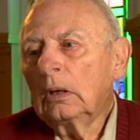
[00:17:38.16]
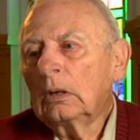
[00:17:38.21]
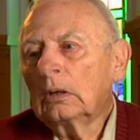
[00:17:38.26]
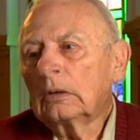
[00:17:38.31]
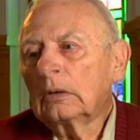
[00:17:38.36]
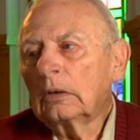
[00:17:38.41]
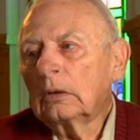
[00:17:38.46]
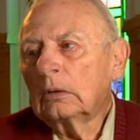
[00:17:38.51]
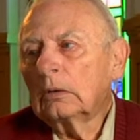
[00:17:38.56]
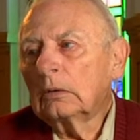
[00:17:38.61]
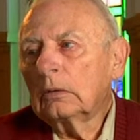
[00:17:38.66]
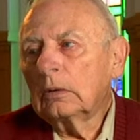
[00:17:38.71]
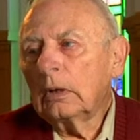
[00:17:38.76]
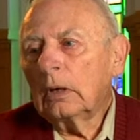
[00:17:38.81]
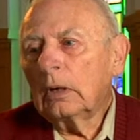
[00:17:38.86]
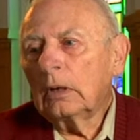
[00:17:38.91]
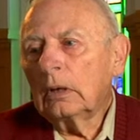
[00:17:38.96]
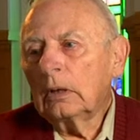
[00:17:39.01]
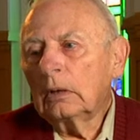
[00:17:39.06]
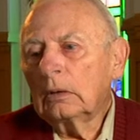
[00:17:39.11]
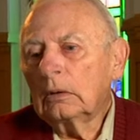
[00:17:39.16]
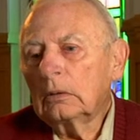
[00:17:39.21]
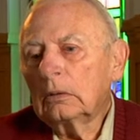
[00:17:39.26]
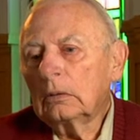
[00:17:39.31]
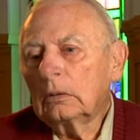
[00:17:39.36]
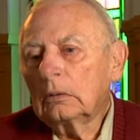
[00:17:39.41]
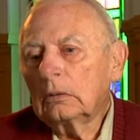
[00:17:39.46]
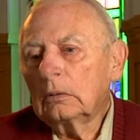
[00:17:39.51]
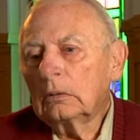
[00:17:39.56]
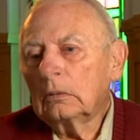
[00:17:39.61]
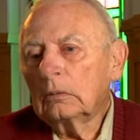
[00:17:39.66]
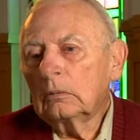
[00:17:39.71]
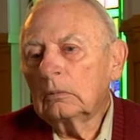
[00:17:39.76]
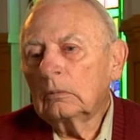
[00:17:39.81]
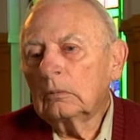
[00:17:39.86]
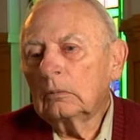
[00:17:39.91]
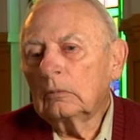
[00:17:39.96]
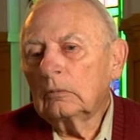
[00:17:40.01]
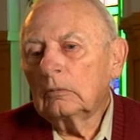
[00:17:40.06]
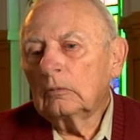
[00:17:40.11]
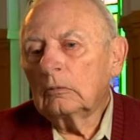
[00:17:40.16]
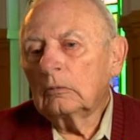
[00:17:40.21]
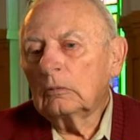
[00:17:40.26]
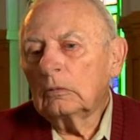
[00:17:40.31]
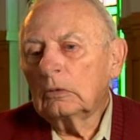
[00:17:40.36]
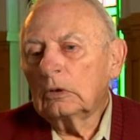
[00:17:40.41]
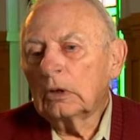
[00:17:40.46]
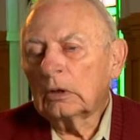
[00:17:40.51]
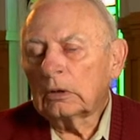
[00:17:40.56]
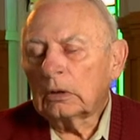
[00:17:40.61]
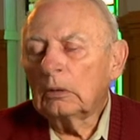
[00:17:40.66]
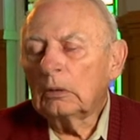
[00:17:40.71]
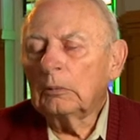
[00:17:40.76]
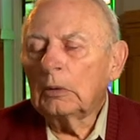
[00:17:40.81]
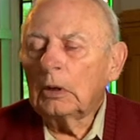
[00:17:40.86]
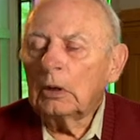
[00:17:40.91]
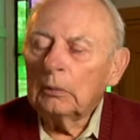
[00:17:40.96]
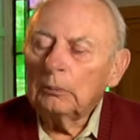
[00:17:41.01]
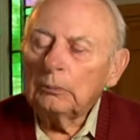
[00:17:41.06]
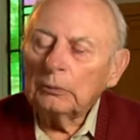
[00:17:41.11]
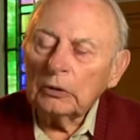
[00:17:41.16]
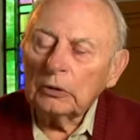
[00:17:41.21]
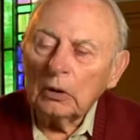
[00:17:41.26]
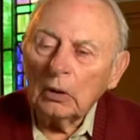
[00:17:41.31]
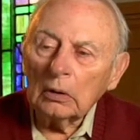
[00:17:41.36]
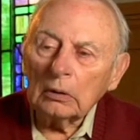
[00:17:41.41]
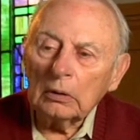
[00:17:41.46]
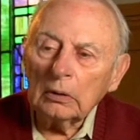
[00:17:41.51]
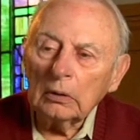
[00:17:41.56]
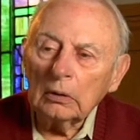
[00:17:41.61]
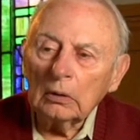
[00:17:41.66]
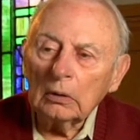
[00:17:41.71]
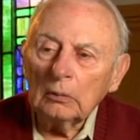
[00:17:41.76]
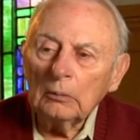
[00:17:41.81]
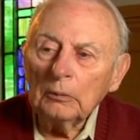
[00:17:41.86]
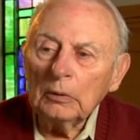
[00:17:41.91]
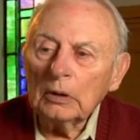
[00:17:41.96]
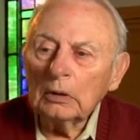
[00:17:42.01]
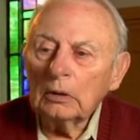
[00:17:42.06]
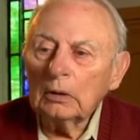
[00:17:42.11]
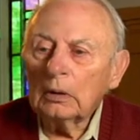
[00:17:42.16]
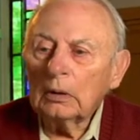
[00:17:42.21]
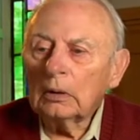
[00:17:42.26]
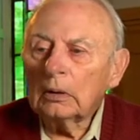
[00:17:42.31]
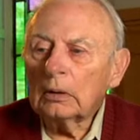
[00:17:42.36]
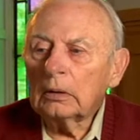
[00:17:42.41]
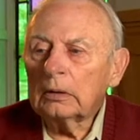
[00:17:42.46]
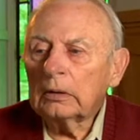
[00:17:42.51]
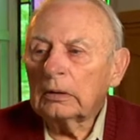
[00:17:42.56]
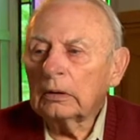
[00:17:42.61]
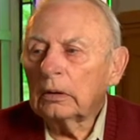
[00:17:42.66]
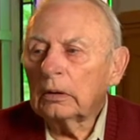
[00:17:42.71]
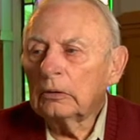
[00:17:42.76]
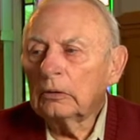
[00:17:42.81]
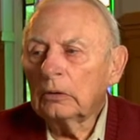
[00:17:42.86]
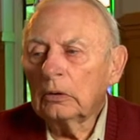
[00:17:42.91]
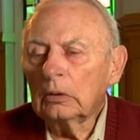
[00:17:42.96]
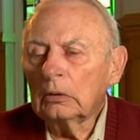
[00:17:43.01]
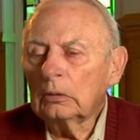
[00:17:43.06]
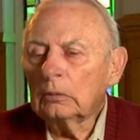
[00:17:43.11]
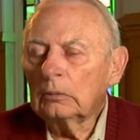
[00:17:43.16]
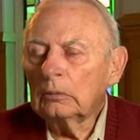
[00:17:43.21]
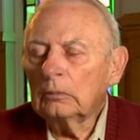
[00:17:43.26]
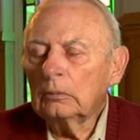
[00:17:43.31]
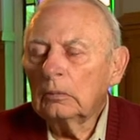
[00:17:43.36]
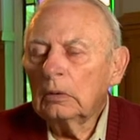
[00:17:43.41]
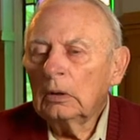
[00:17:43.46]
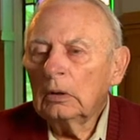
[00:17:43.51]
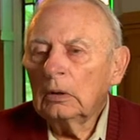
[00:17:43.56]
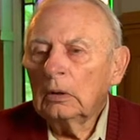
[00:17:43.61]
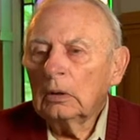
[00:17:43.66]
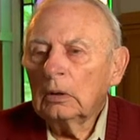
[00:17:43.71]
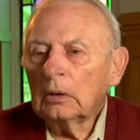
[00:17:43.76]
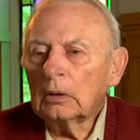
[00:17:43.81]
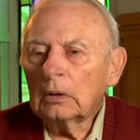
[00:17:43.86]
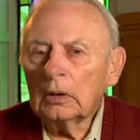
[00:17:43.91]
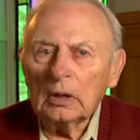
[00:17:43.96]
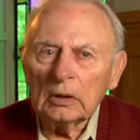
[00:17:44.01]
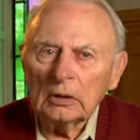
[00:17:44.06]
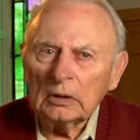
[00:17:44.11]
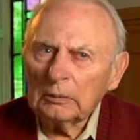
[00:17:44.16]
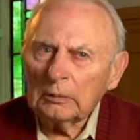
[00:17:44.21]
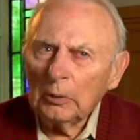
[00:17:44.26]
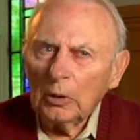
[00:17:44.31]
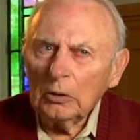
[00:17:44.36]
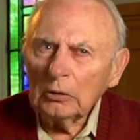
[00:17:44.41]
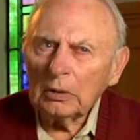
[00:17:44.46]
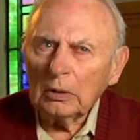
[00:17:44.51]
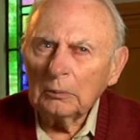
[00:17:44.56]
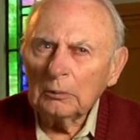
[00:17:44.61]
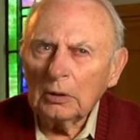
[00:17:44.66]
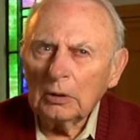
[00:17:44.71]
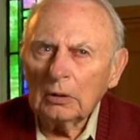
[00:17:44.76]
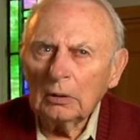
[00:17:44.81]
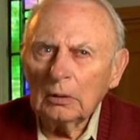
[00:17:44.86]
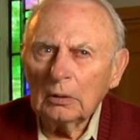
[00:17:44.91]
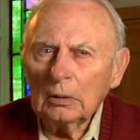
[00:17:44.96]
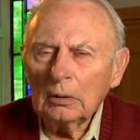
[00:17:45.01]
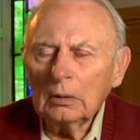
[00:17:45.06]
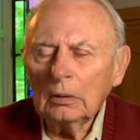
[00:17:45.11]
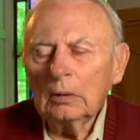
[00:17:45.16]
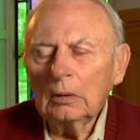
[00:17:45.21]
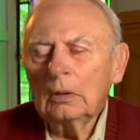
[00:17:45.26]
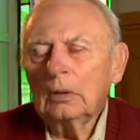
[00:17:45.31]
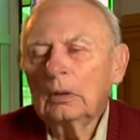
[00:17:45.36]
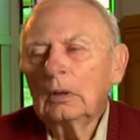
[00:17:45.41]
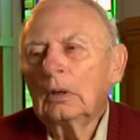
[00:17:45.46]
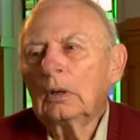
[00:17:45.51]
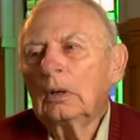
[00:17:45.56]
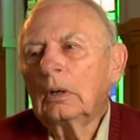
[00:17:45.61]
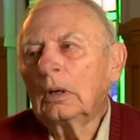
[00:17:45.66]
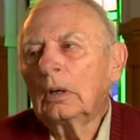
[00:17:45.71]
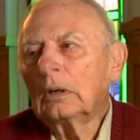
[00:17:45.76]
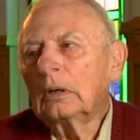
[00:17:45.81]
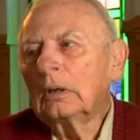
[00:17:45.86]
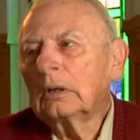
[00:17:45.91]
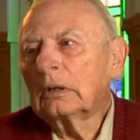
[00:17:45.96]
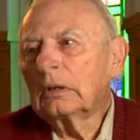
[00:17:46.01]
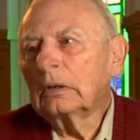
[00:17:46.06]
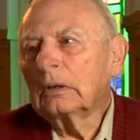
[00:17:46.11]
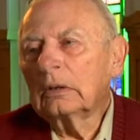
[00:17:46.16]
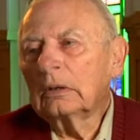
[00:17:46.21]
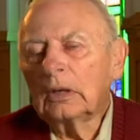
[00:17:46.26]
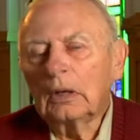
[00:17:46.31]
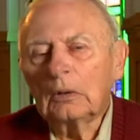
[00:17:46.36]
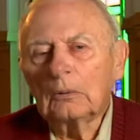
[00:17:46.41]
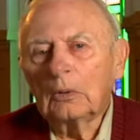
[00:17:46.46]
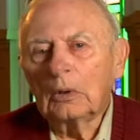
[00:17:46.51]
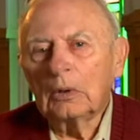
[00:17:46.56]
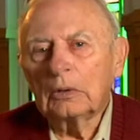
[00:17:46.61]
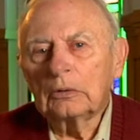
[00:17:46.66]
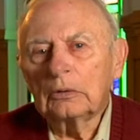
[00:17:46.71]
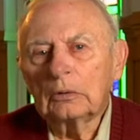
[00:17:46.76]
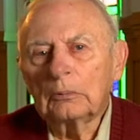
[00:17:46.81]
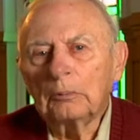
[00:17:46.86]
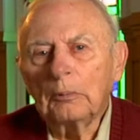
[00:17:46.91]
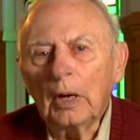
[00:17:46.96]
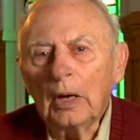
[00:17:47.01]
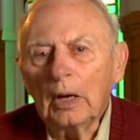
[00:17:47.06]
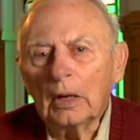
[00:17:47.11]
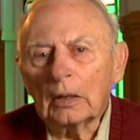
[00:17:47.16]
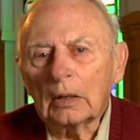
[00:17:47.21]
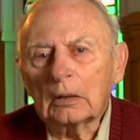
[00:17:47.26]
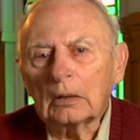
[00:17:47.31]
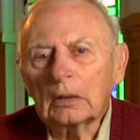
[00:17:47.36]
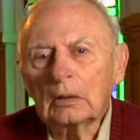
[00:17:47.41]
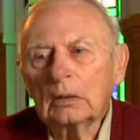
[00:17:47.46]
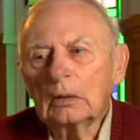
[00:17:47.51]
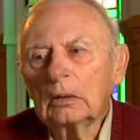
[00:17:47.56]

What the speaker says: So I looked him up, talked to him, and said, God spoke to me. And he says, "I want you back."